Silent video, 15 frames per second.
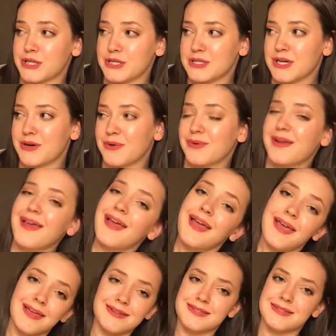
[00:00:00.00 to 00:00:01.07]
in tone,
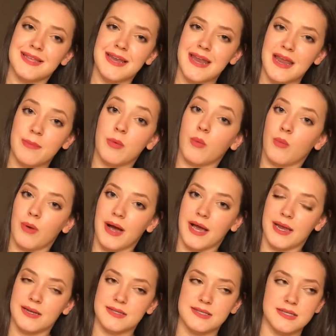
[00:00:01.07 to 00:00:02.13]
hence the name
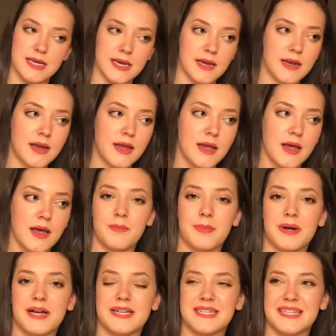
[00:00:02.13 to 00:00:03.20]
wine stain.
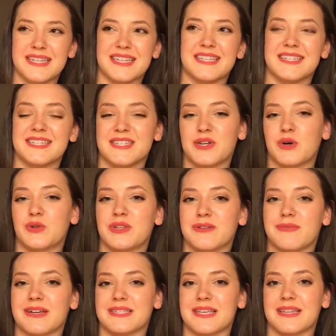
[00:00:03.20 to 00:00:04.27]
But this is the only
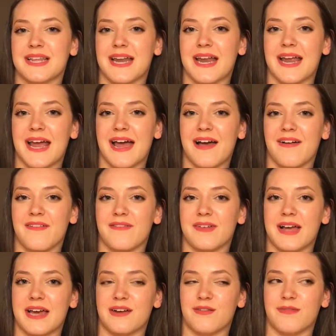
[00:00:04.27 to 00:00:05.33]
reason that I have
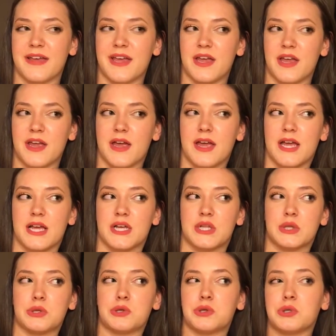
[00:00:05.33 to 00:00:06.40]
kind of a
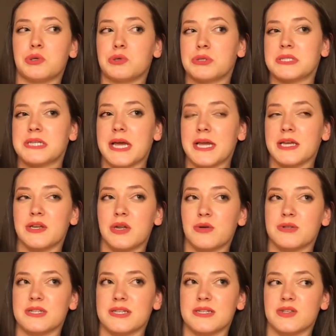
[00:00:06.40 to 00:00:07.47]
loose
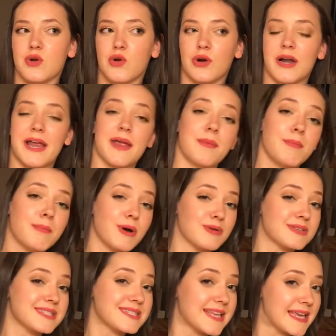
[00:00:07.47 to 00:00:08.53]
diagnosis or a
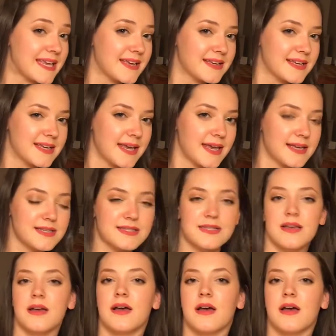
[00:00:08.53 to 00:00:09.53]
mosaic case